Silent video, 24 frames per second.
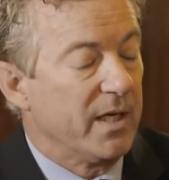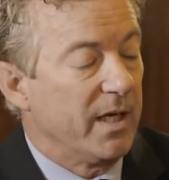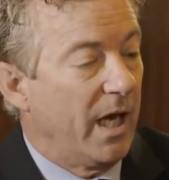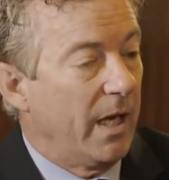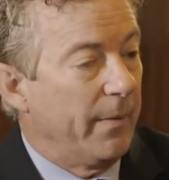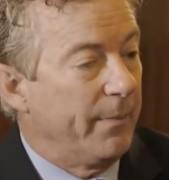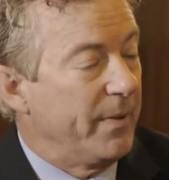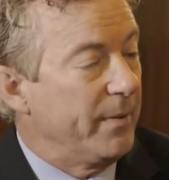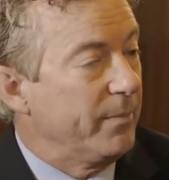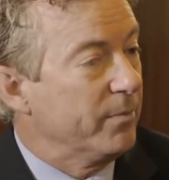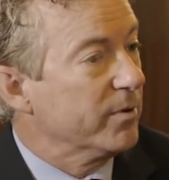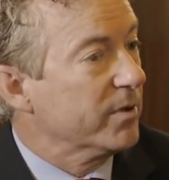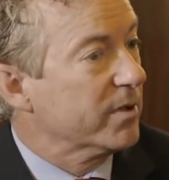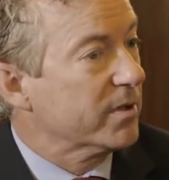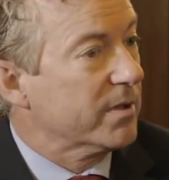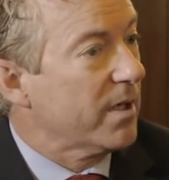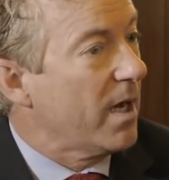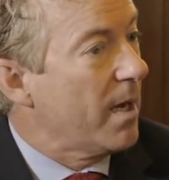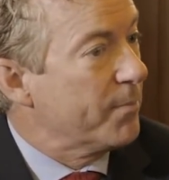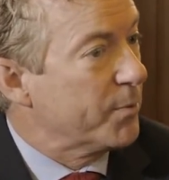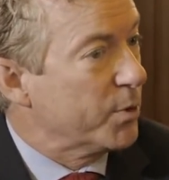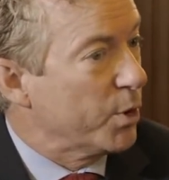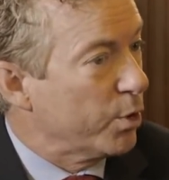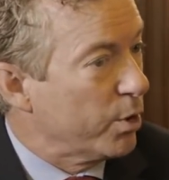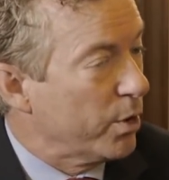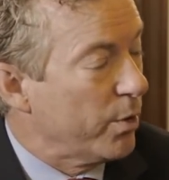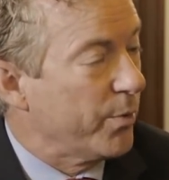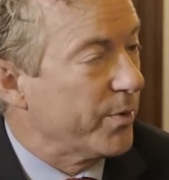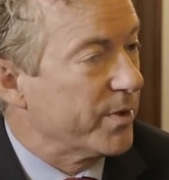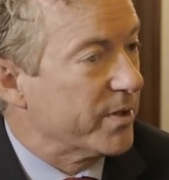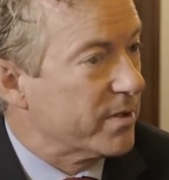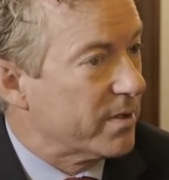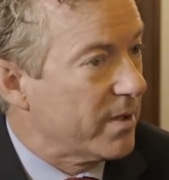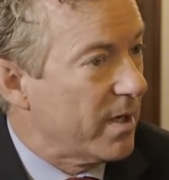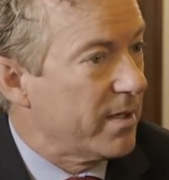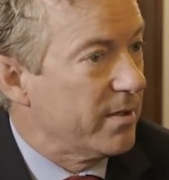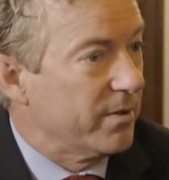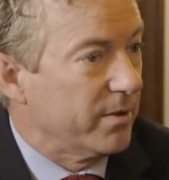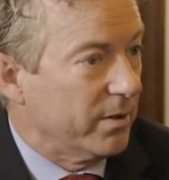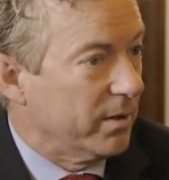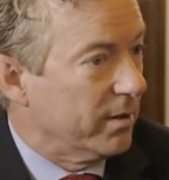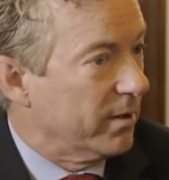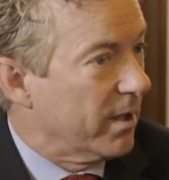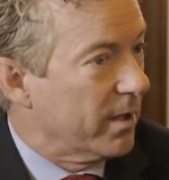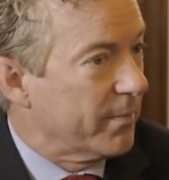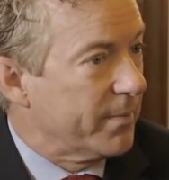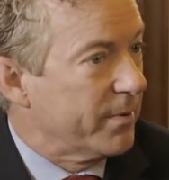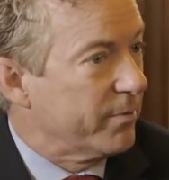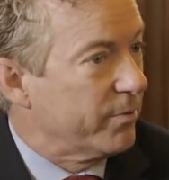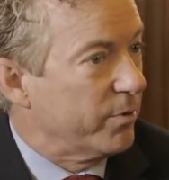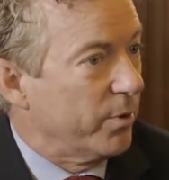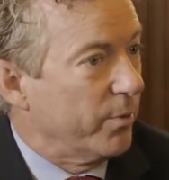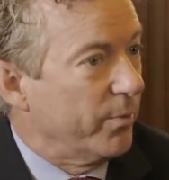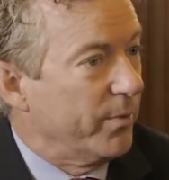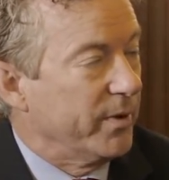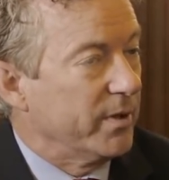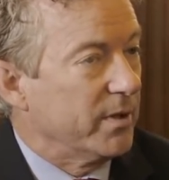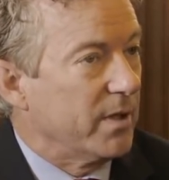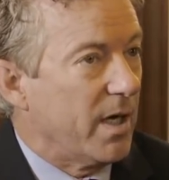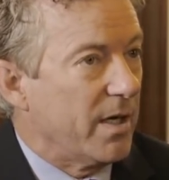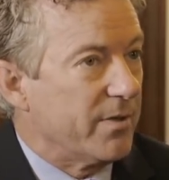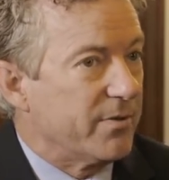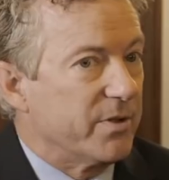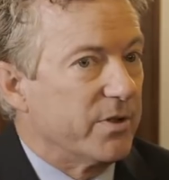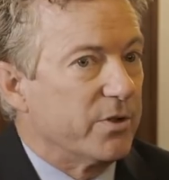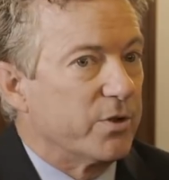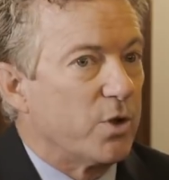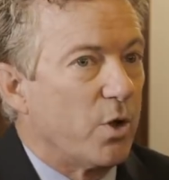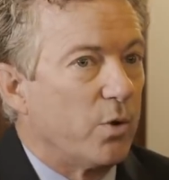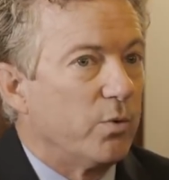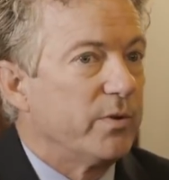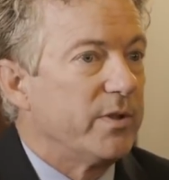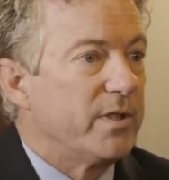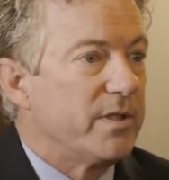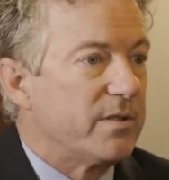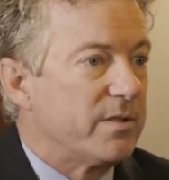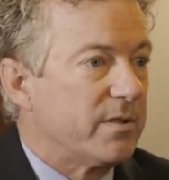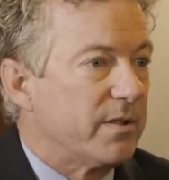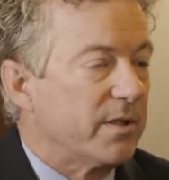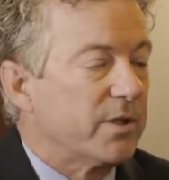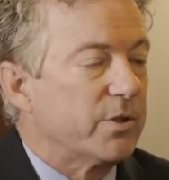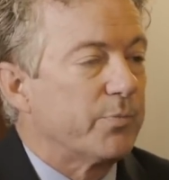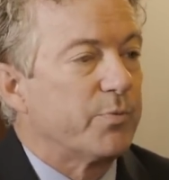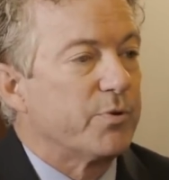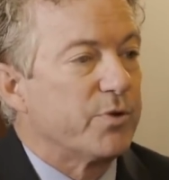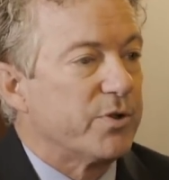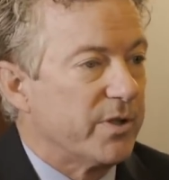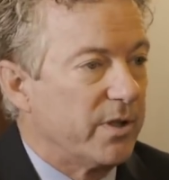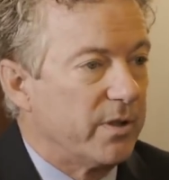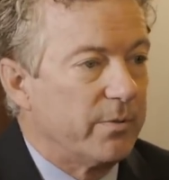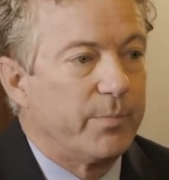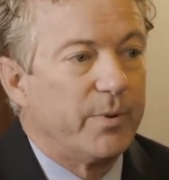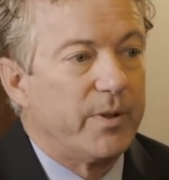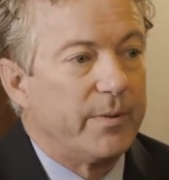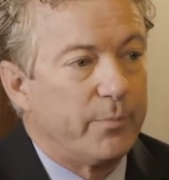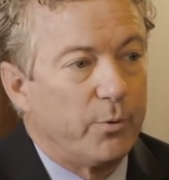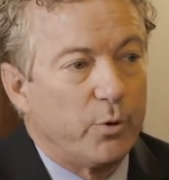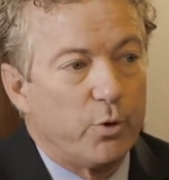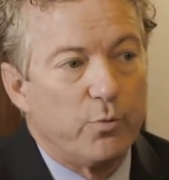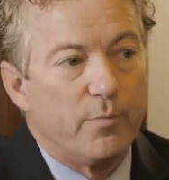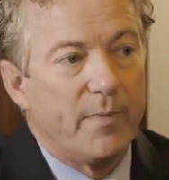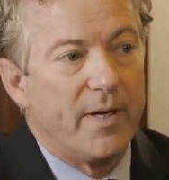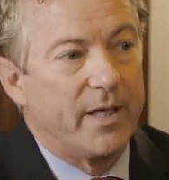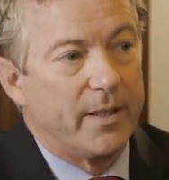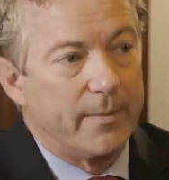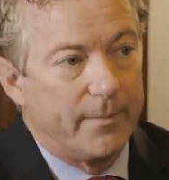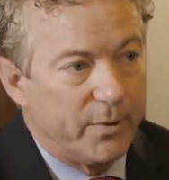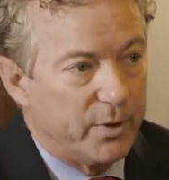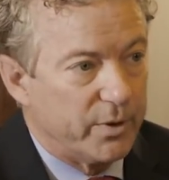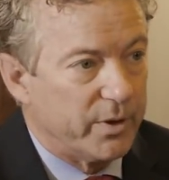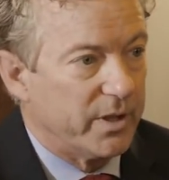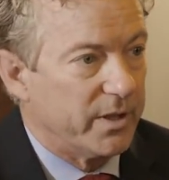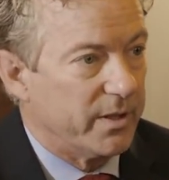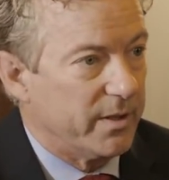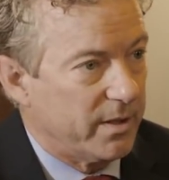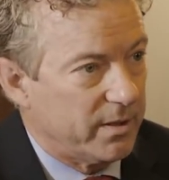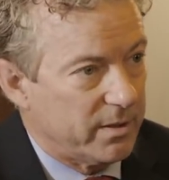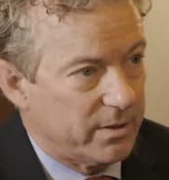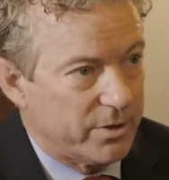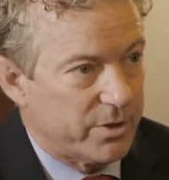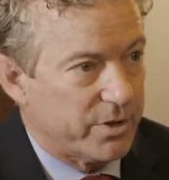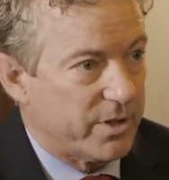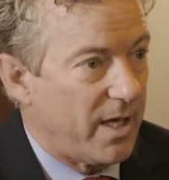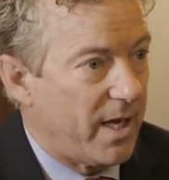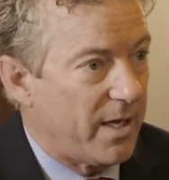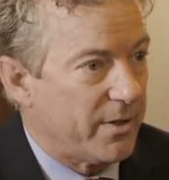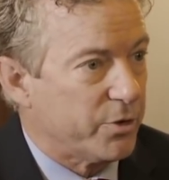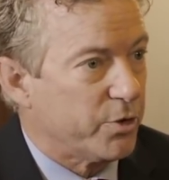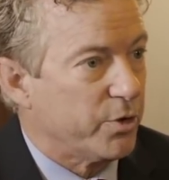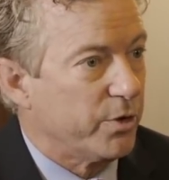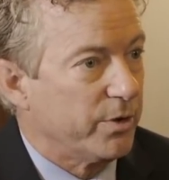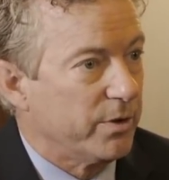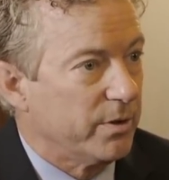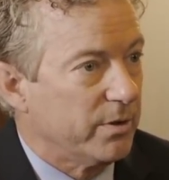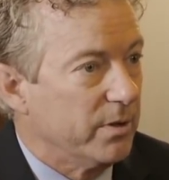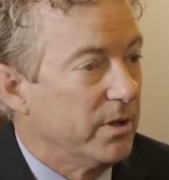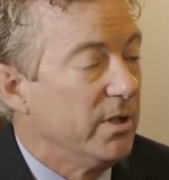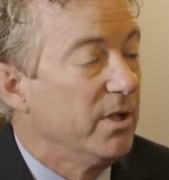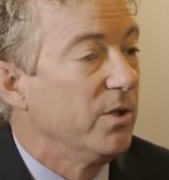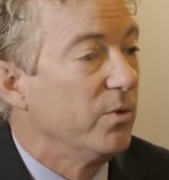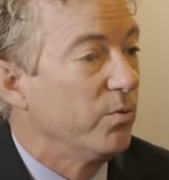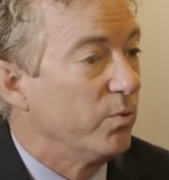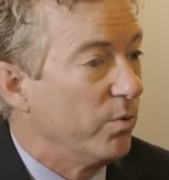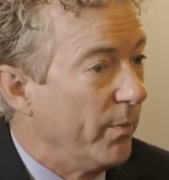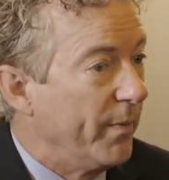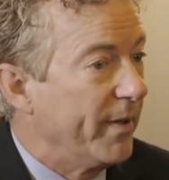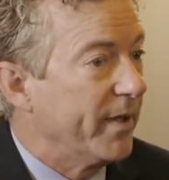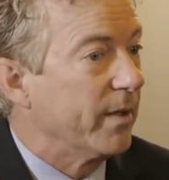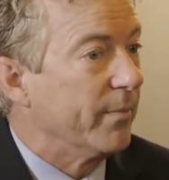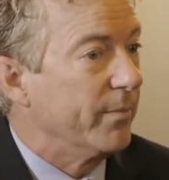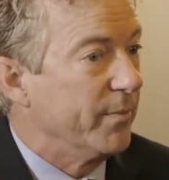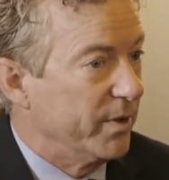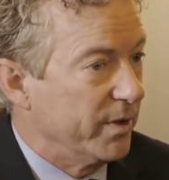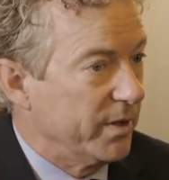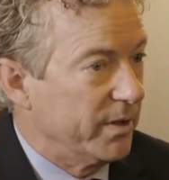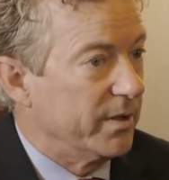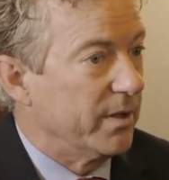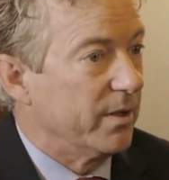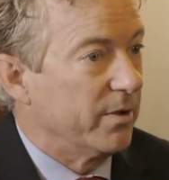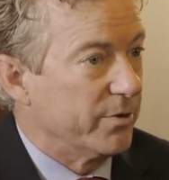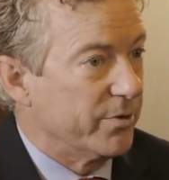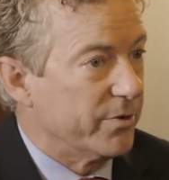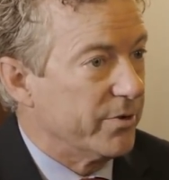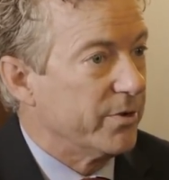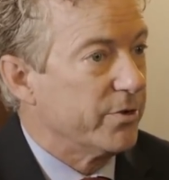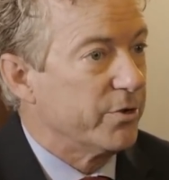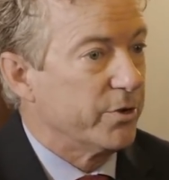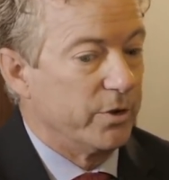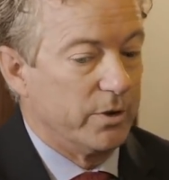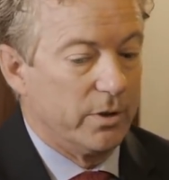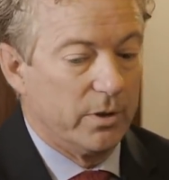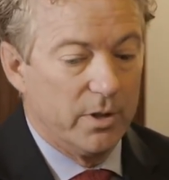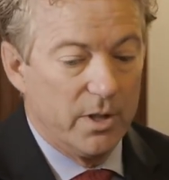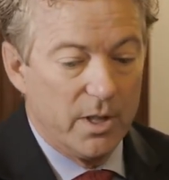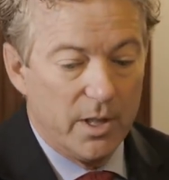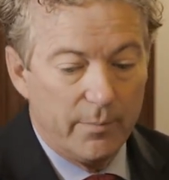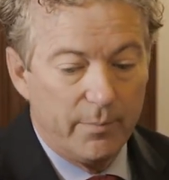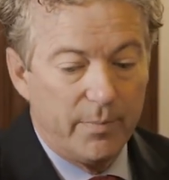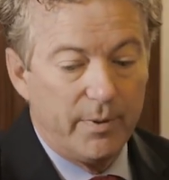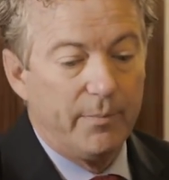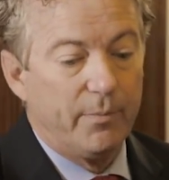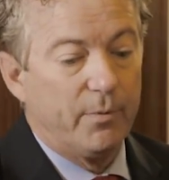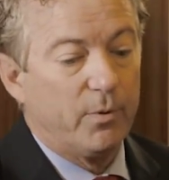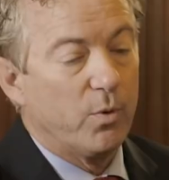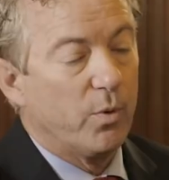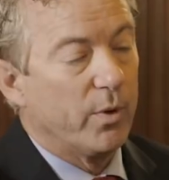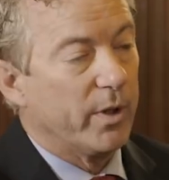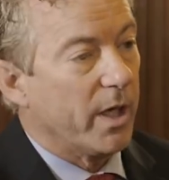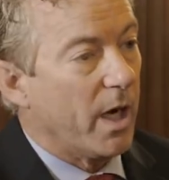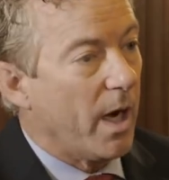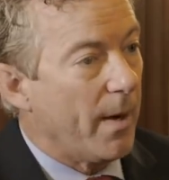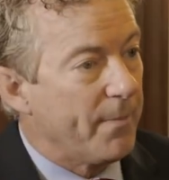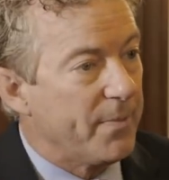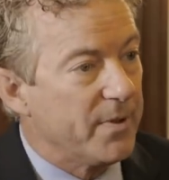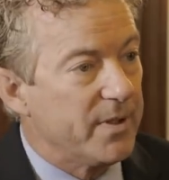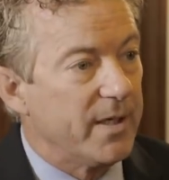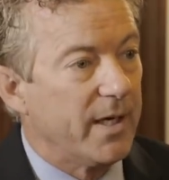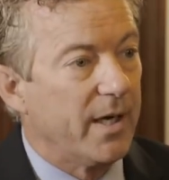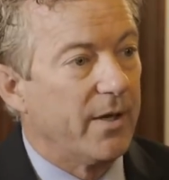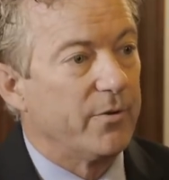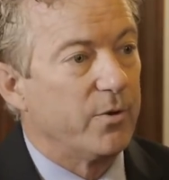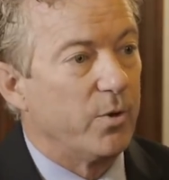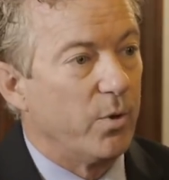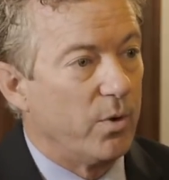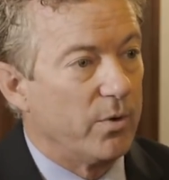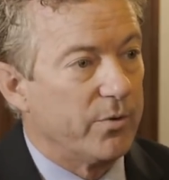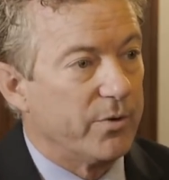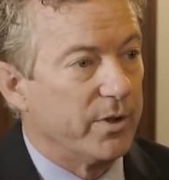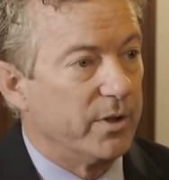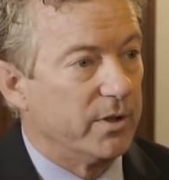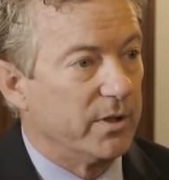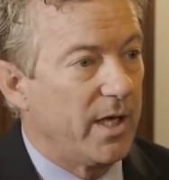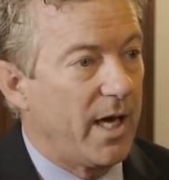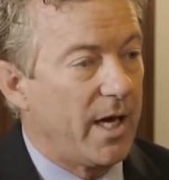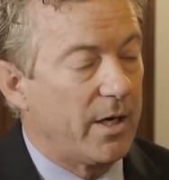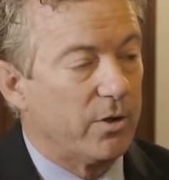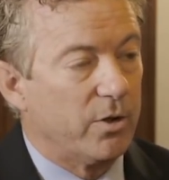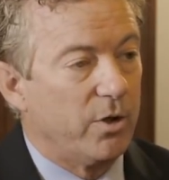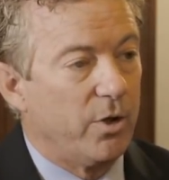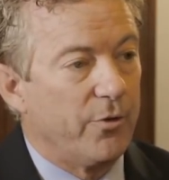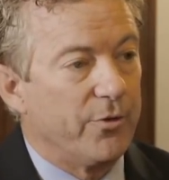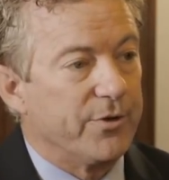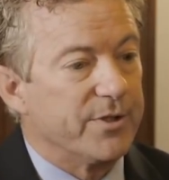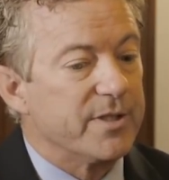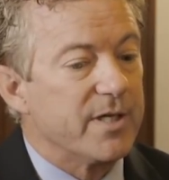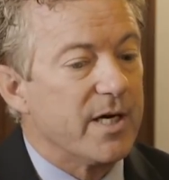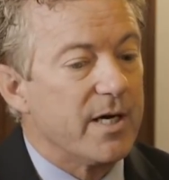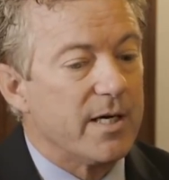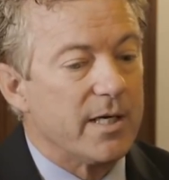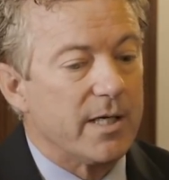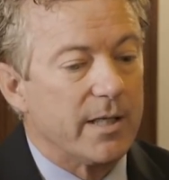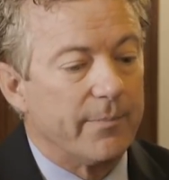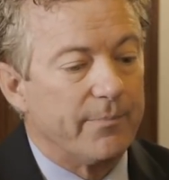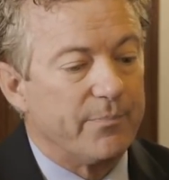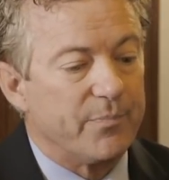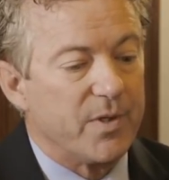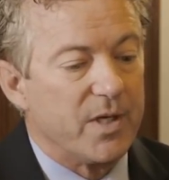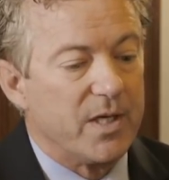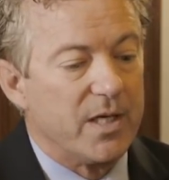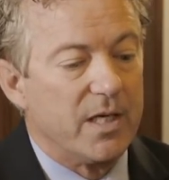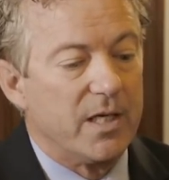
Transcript: And people at the top don't always stay there. And a lot of people don't realize this. Only six percent of people who made a million dollars last year will make a million dollars this year. People are going up and down the, the ladder all the time.